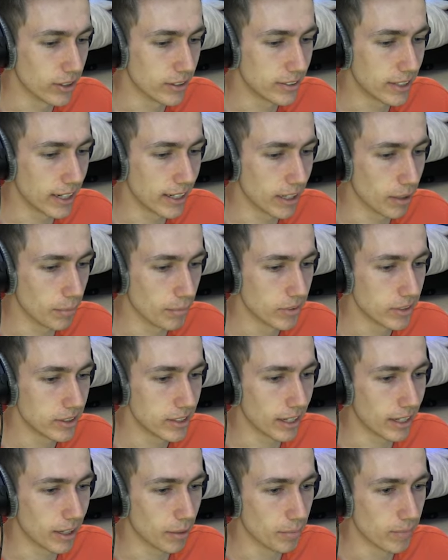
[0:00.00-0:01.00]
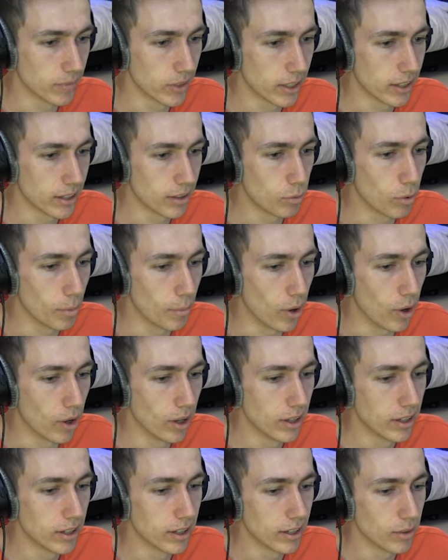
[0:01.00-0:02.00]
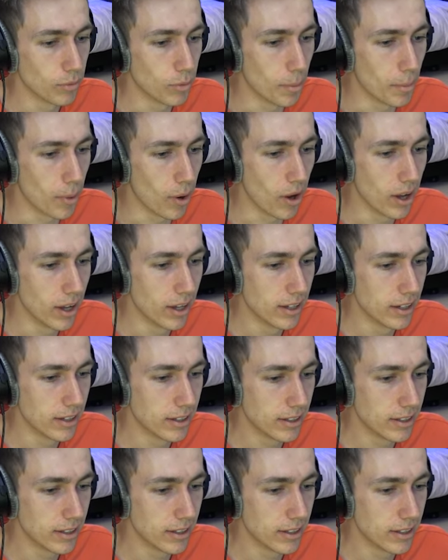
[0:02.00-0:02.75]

Go on, take him. Take him. One, one more. more. Nah, it's not one, one more. more.